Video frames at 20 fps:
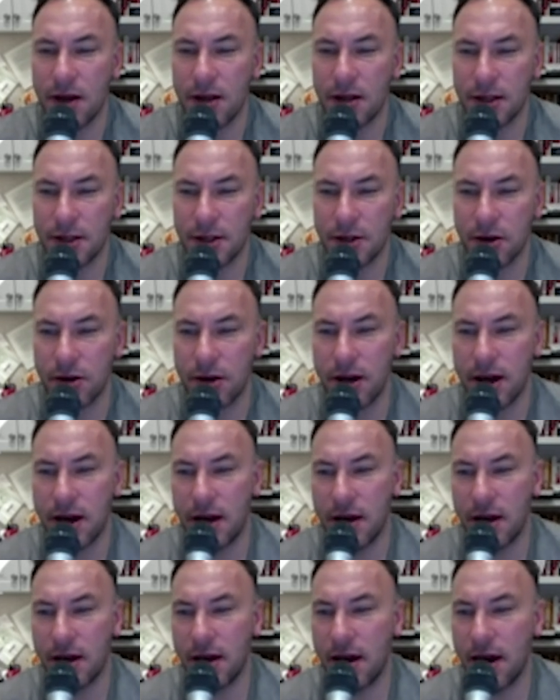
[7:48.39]
Let's go to
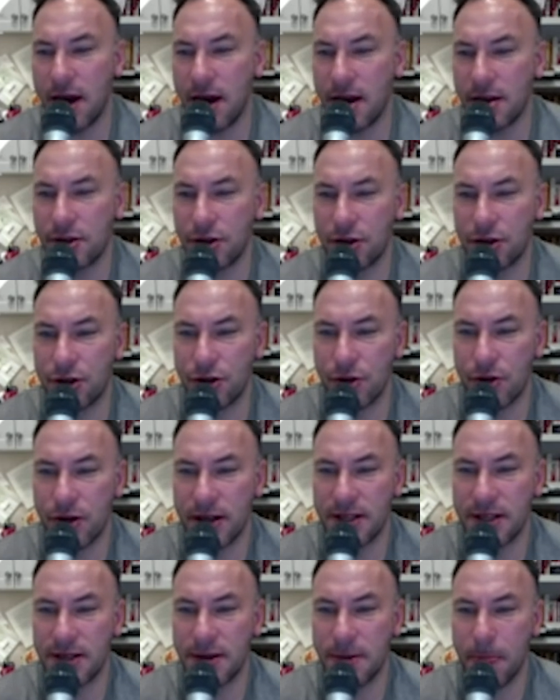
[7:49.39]
answer
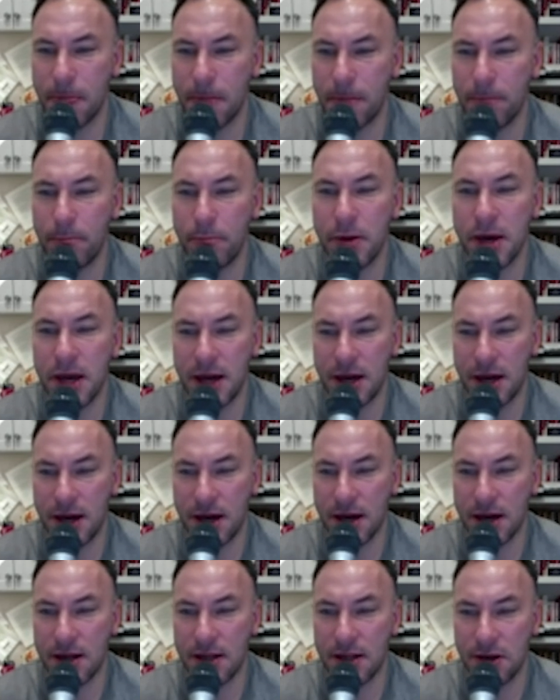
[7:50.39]
choice
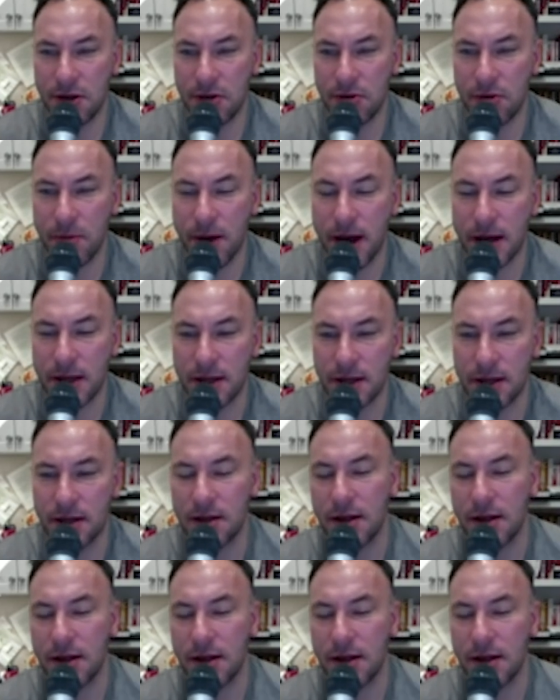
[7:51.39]
B, azithromycin.